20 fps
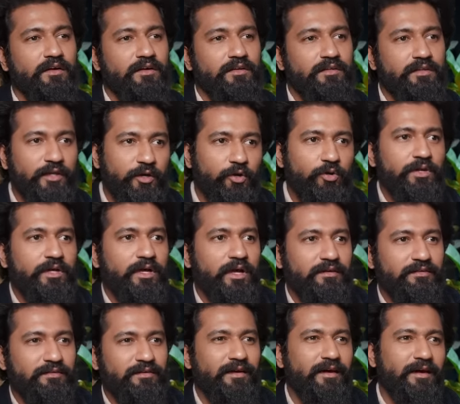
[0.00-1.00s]
They only
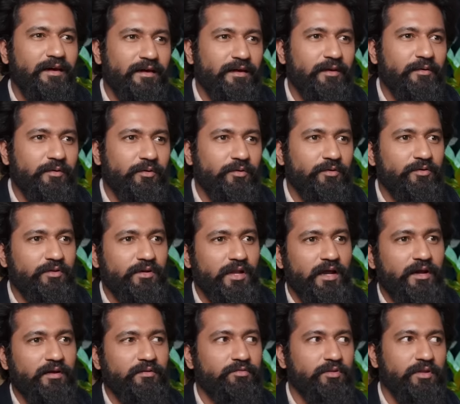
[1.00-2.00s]
ask ki yaar, I'm
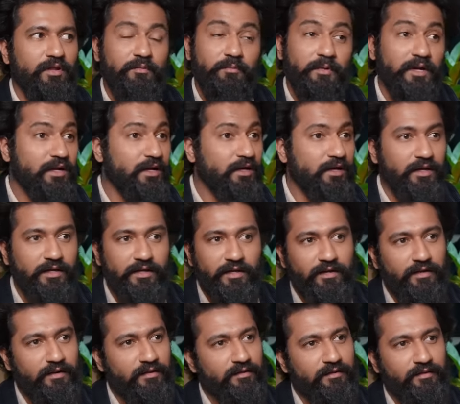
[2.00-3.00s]
tired for that. Maine kaha, nahin
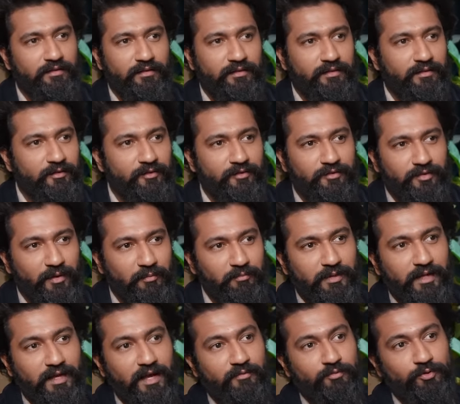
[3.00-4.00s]
yaar, there's
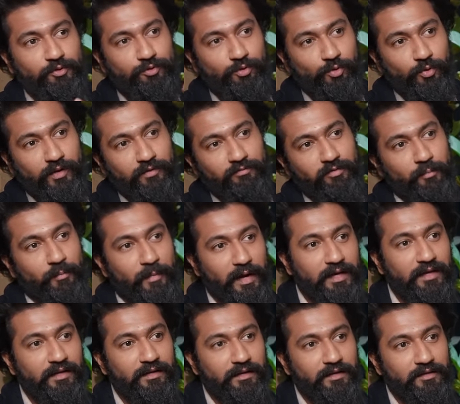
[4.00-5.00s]
something I was doing for
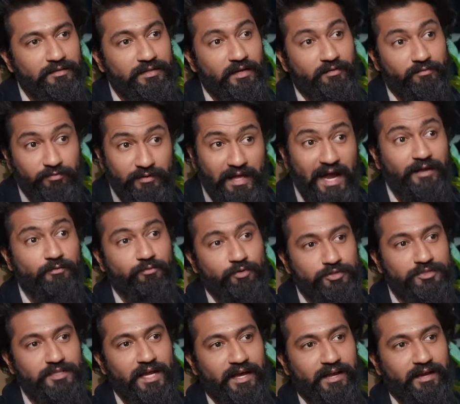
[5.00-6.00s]
many years that
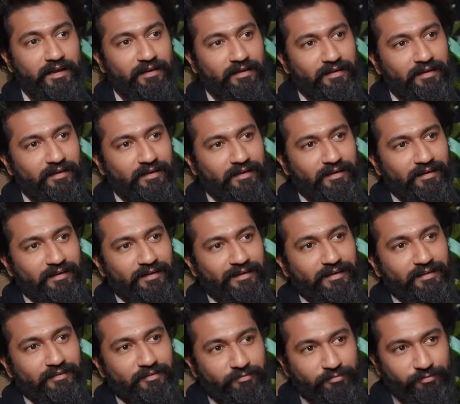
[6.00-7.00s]
was tiring
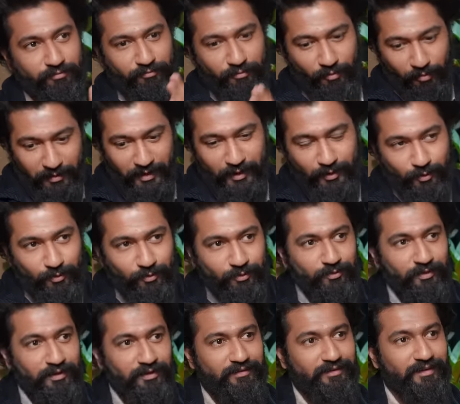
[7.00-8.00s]
for me to
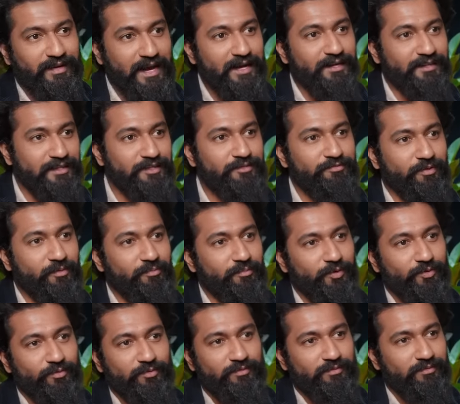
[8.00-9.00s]
get this
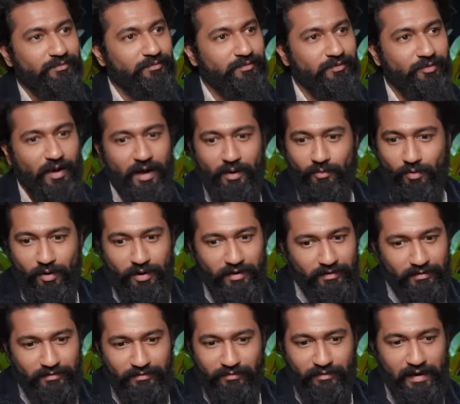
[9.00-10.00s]
from you. So I
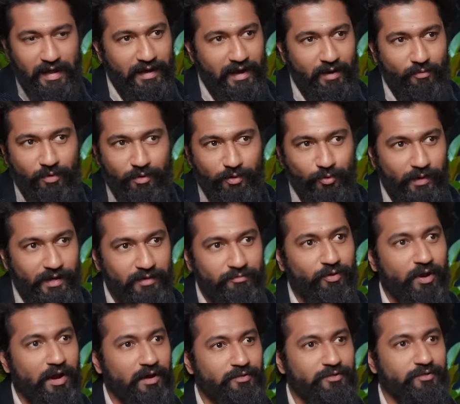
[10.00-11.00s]
want
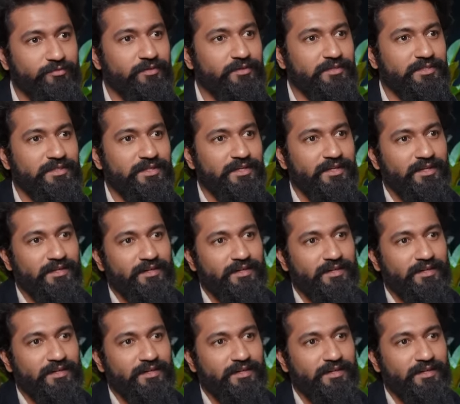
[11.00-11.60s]
24 hours of this.